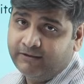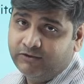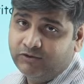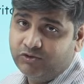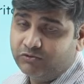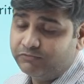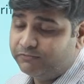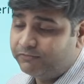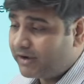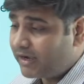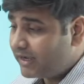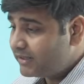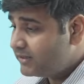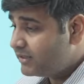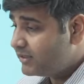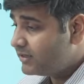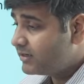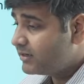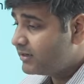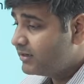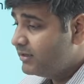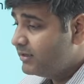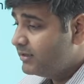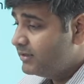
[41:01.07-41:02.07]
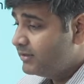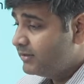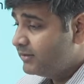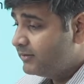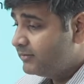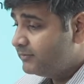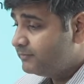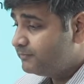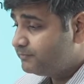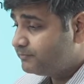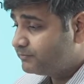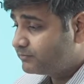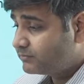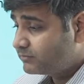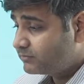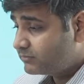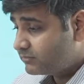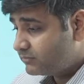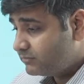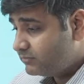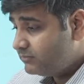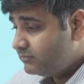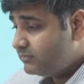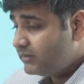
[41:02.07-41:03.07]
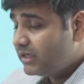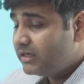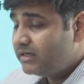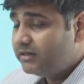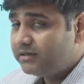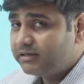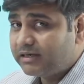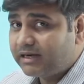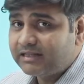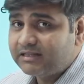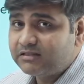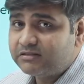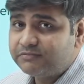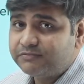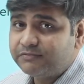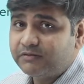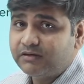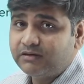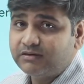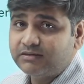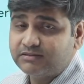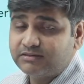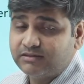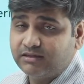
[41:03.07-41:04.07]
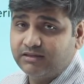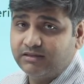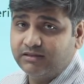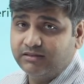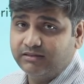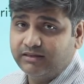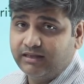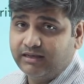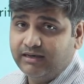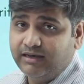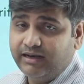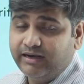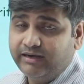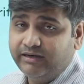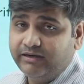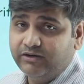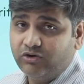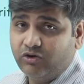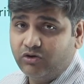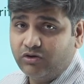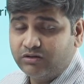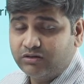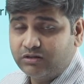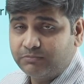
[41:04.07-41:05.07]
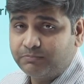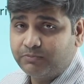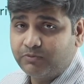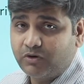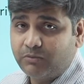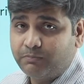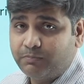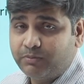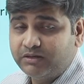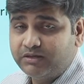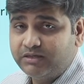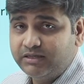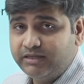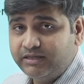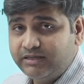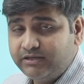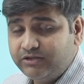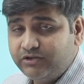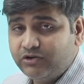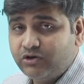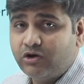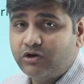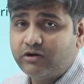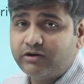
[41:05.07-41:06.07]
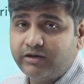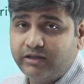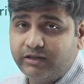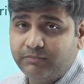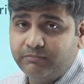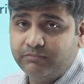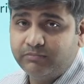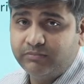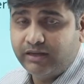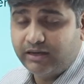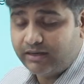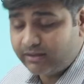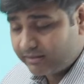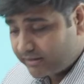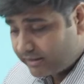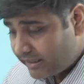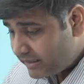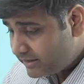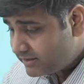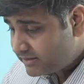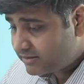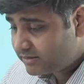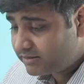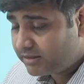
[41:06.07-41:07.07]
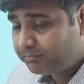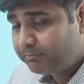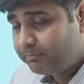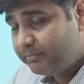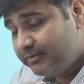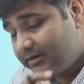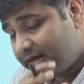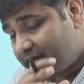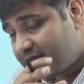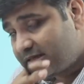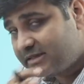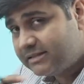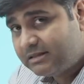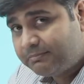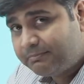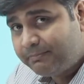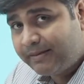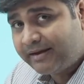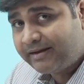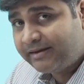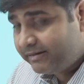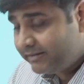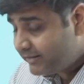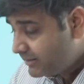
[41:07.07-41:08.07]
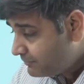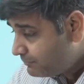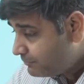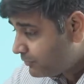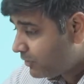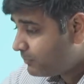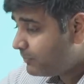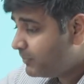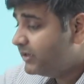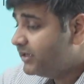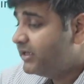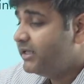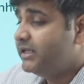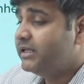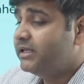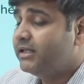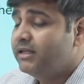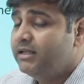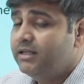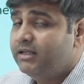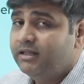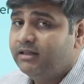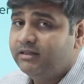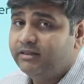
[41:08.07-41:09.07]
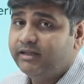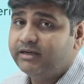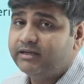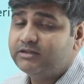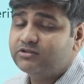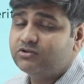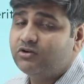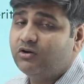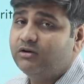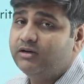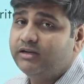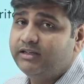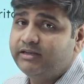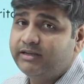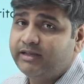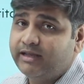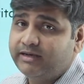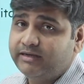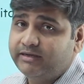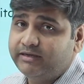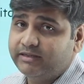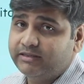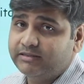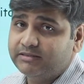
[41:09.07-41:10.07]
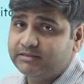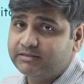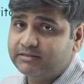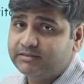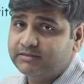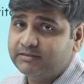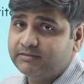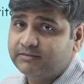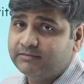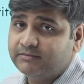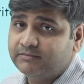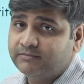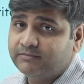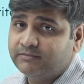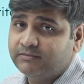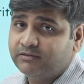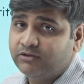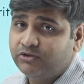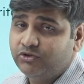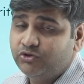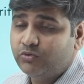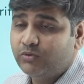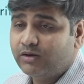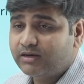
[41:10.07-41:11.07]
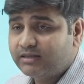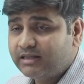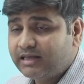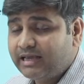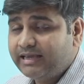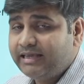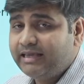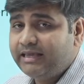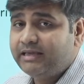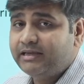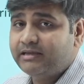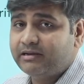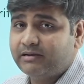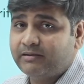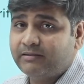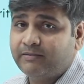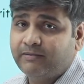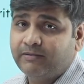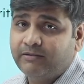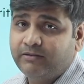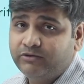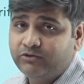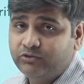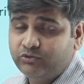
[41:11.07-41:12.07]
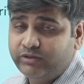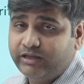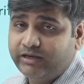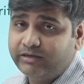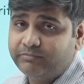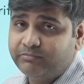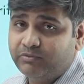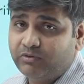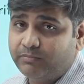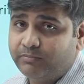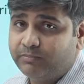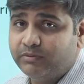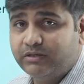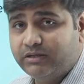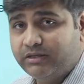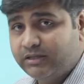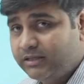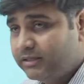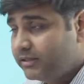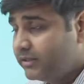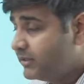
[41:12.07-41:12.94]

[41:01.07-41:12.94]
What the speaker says: Your father transfers the land or the property in your name. That is the parental property. That's called inheritance. You are the heir to that property.